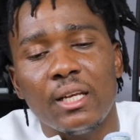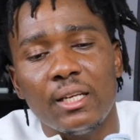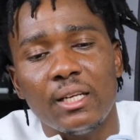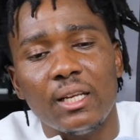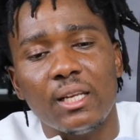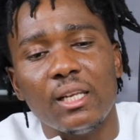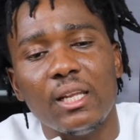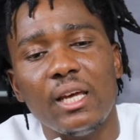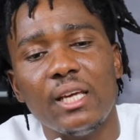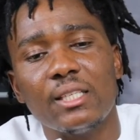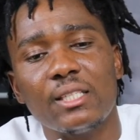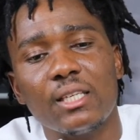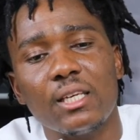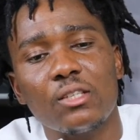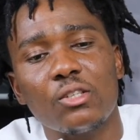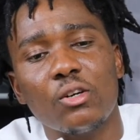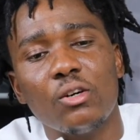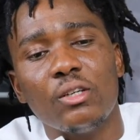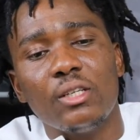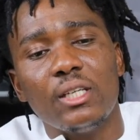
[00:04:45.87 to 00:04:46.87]
The
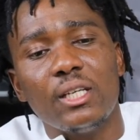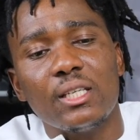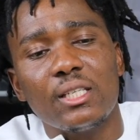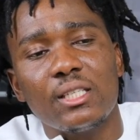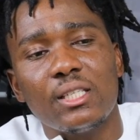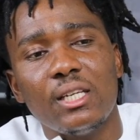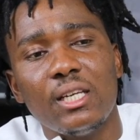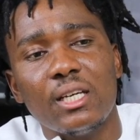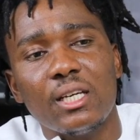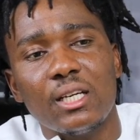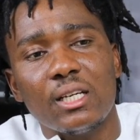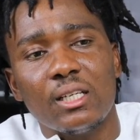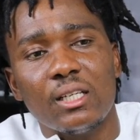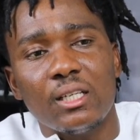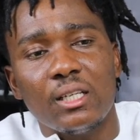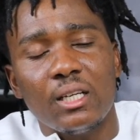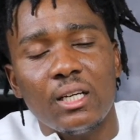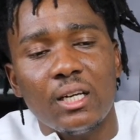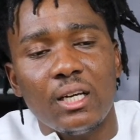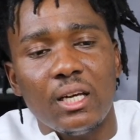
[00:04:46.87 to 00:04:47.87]
laces on this sneaker
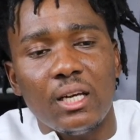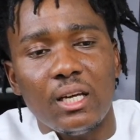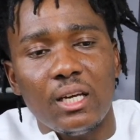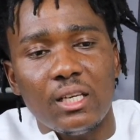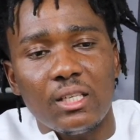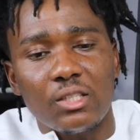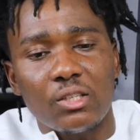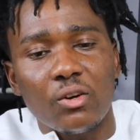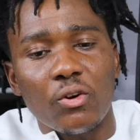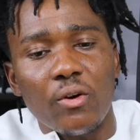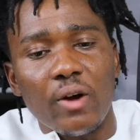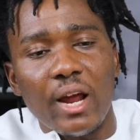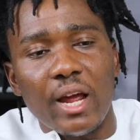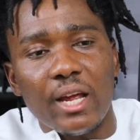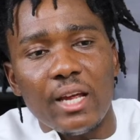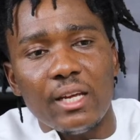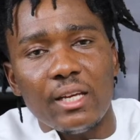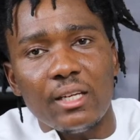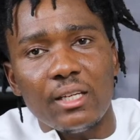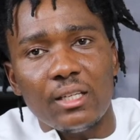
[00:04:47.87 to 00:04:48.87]
is
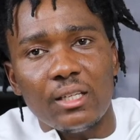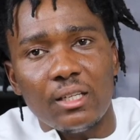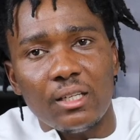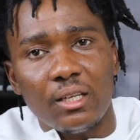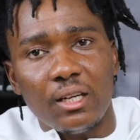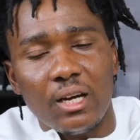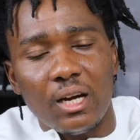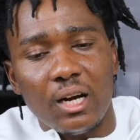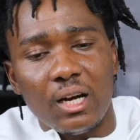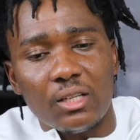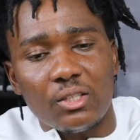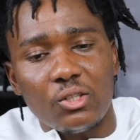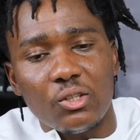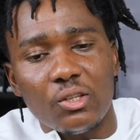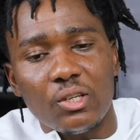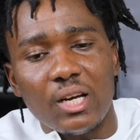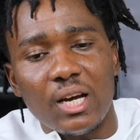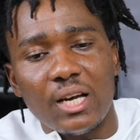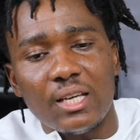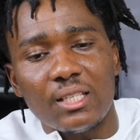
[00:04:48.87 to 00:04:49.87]
gray, as
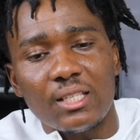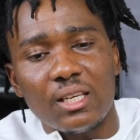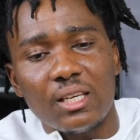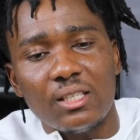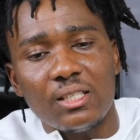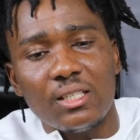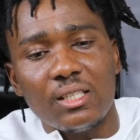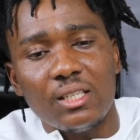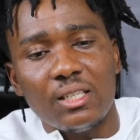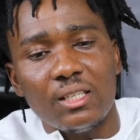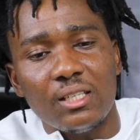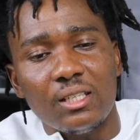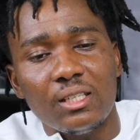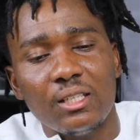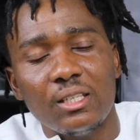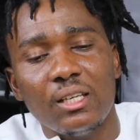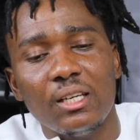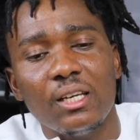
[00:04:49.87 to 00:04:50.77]
you guys can see.